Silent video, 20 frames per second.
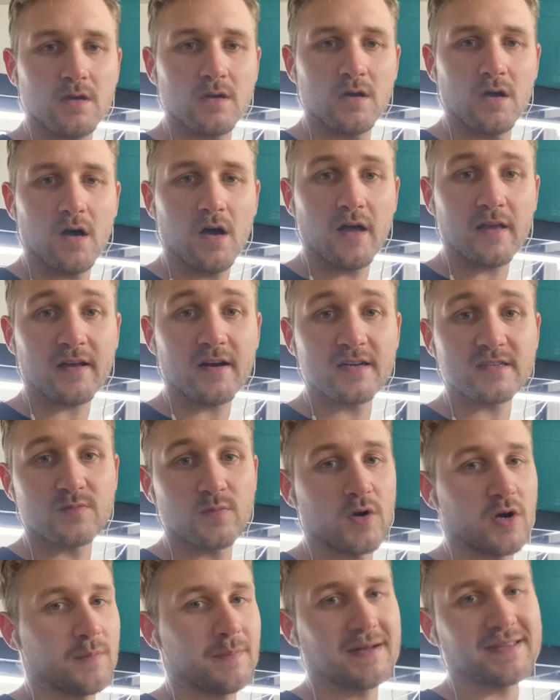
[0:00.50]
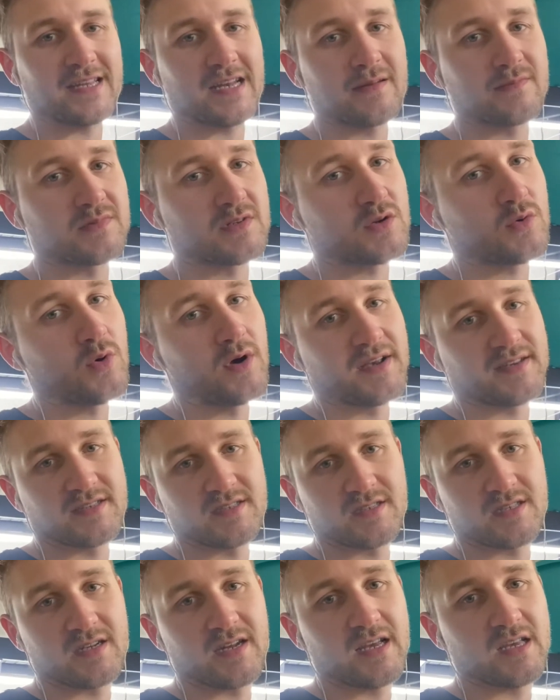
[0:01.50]
Hi guys and welcome back to Adams Aquatics.
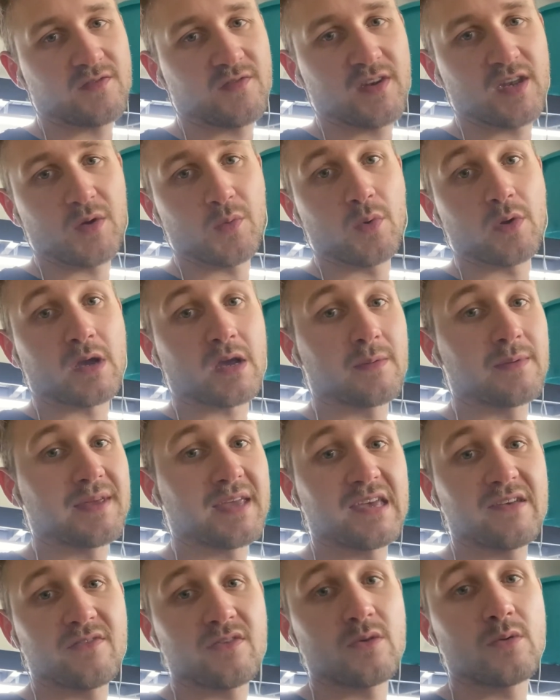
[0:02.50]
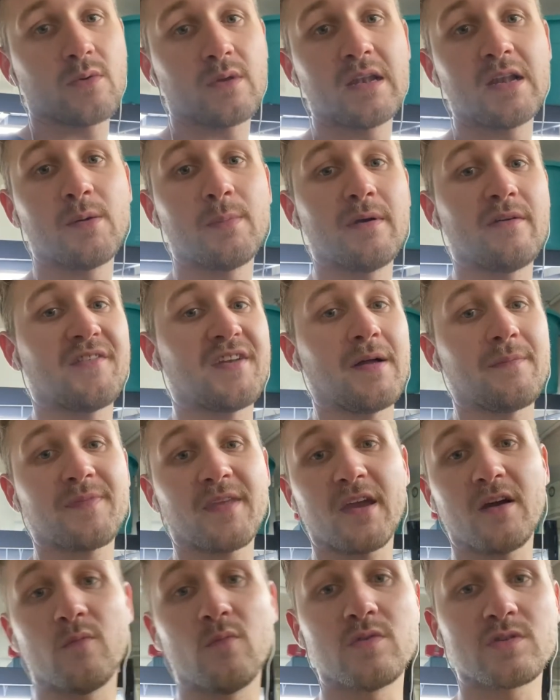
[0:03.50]
In today's video we're going to be giving you a little bit of an
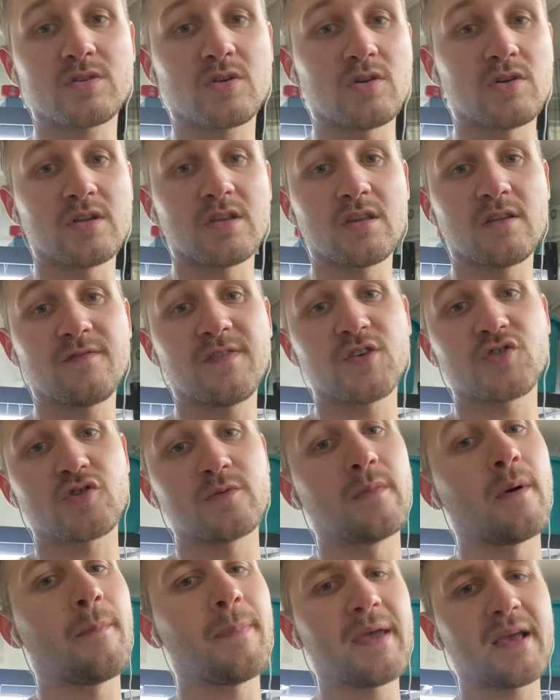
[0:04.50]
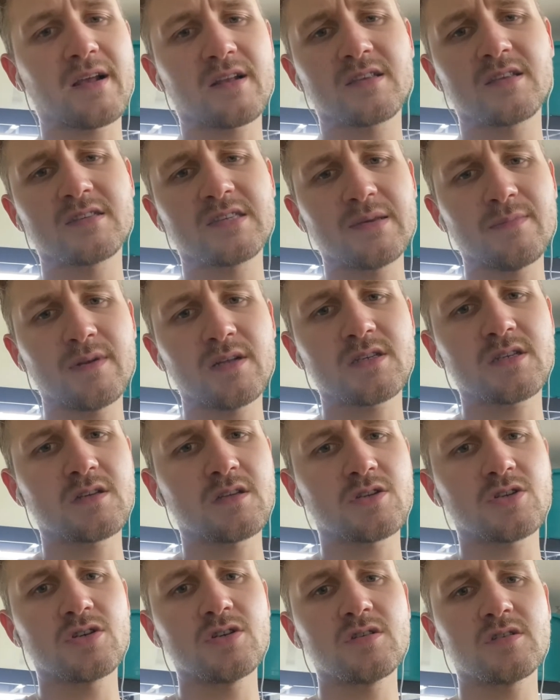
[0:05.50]
update on what's going on in the fish room. A bit similar to
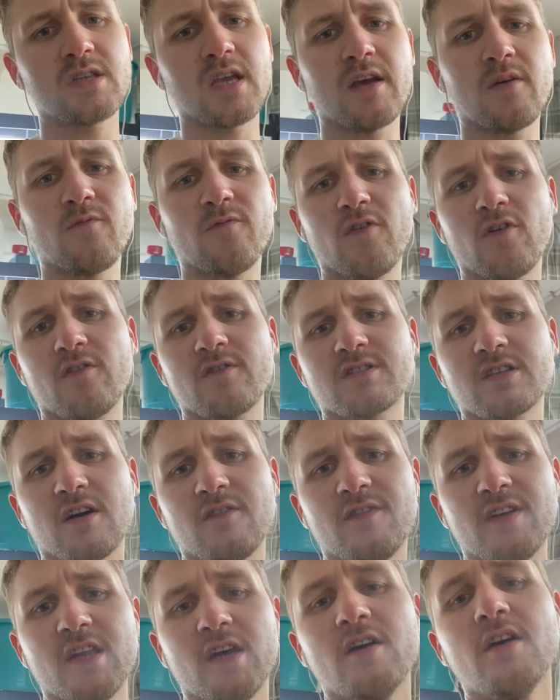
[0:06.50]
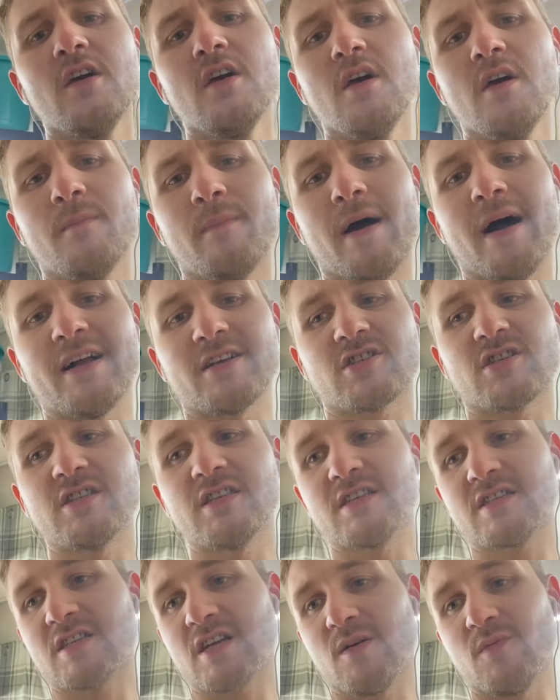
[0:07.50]
the Tuesday vlog style video, but actually
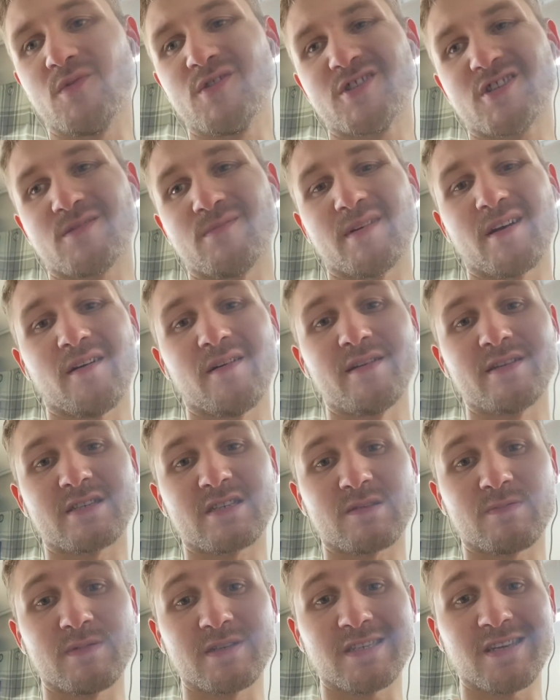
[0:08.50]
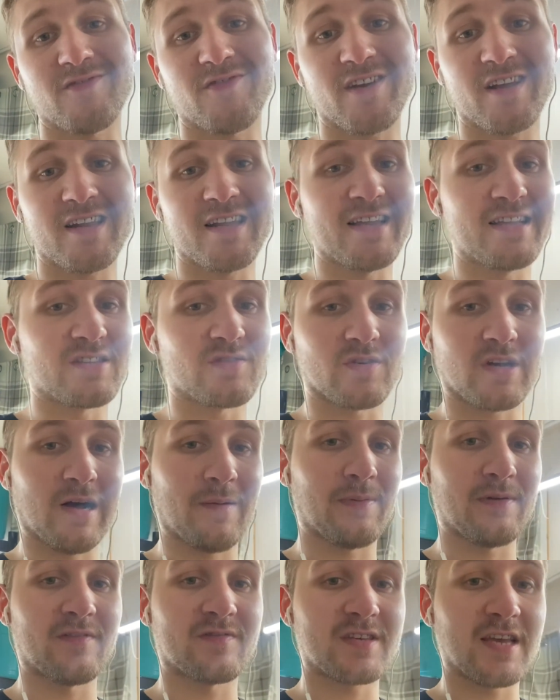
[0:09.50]
this time we're just going to be going specifically into a
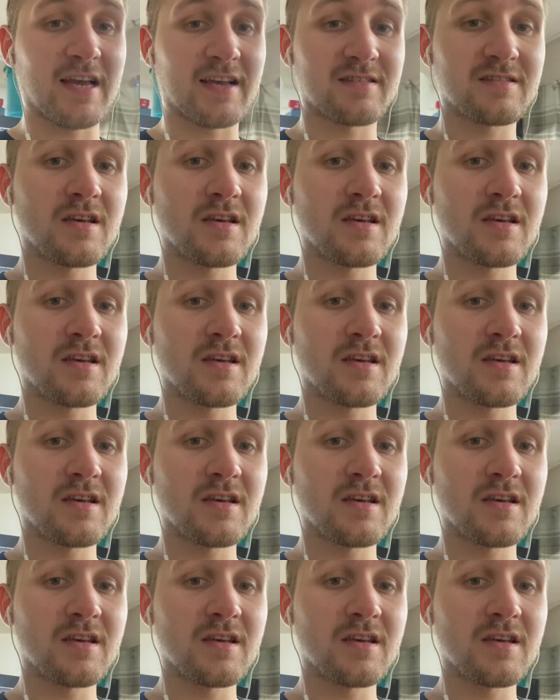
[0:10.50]
couple of tanks.